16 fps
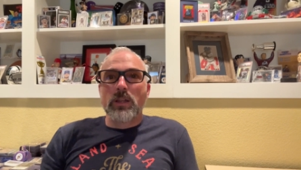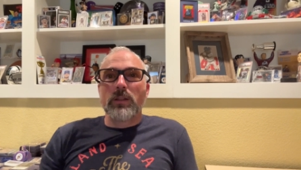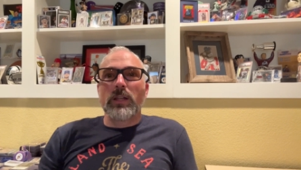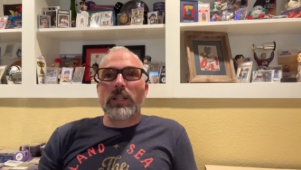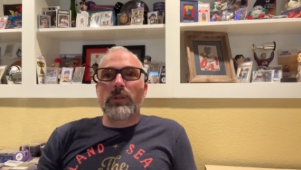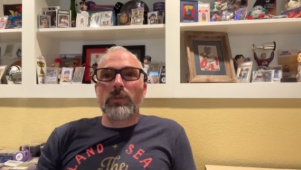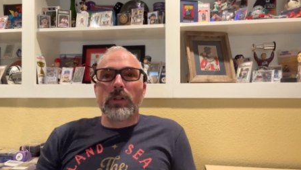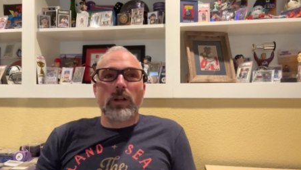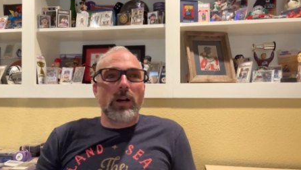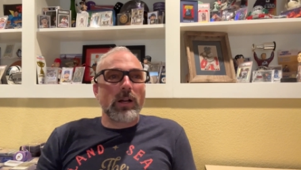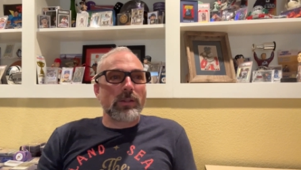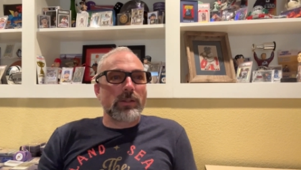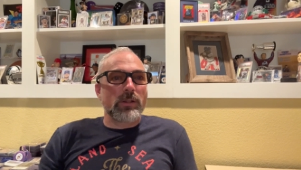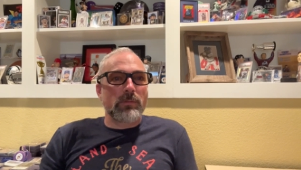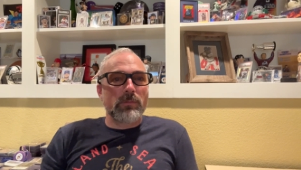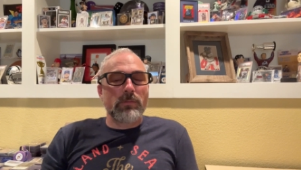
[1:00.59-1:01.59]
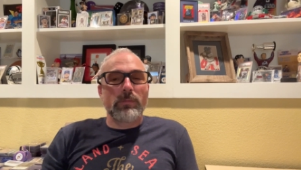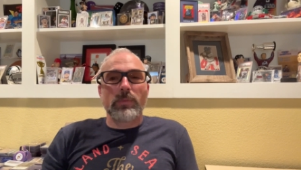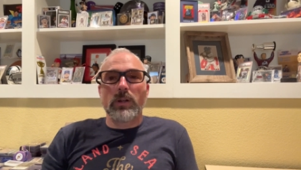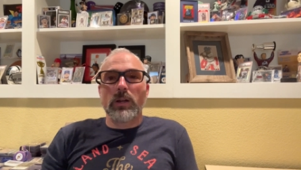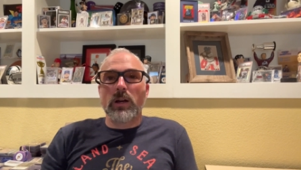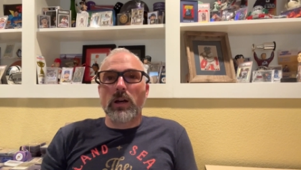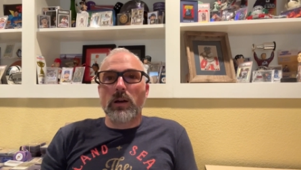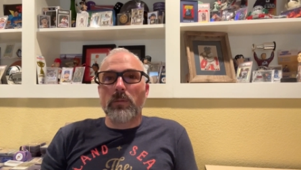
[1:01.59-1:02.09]
That's really awesome.
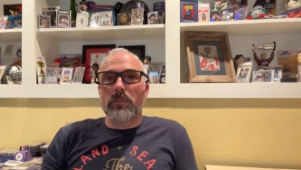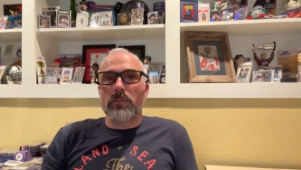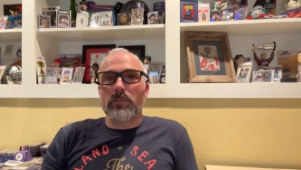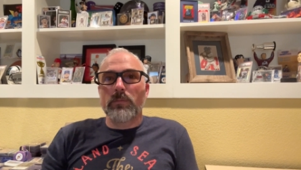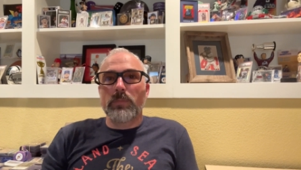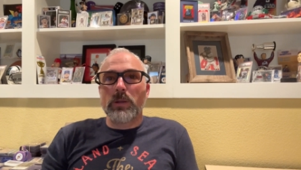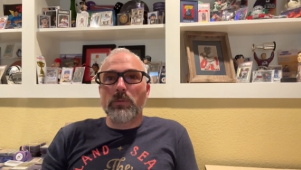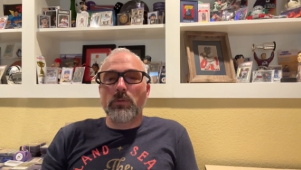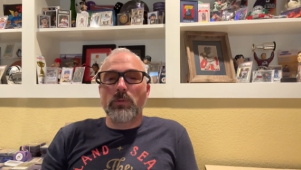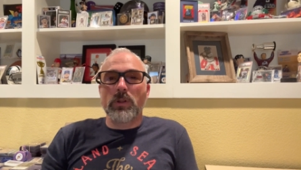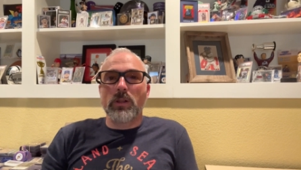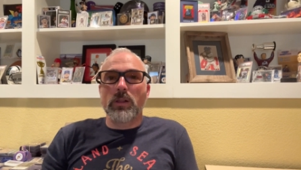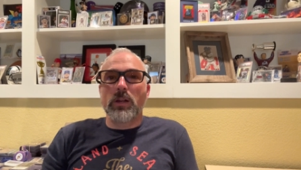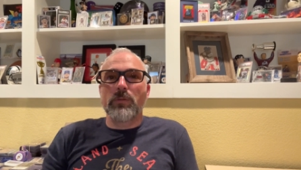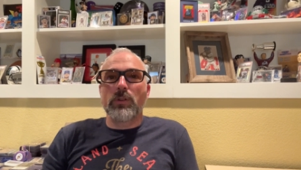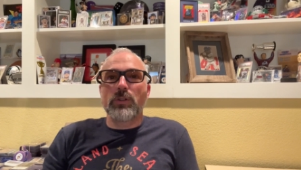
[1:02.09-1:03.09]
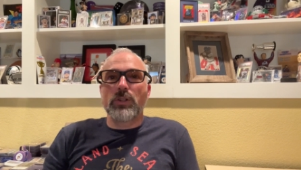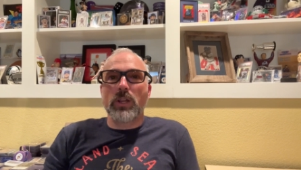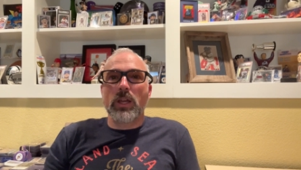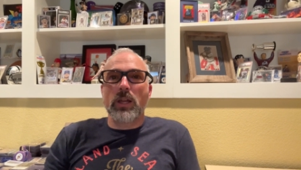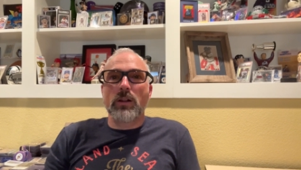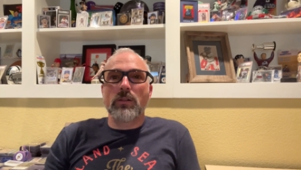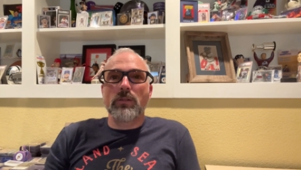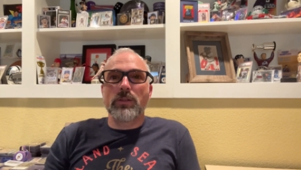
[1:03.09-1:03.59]
People really love your
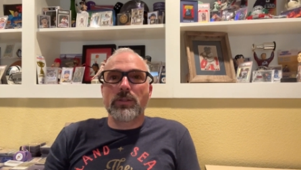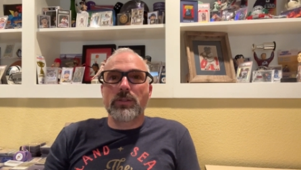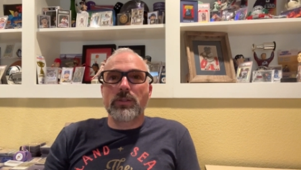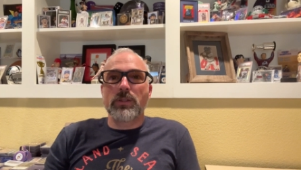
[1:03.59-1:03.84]
channel. It's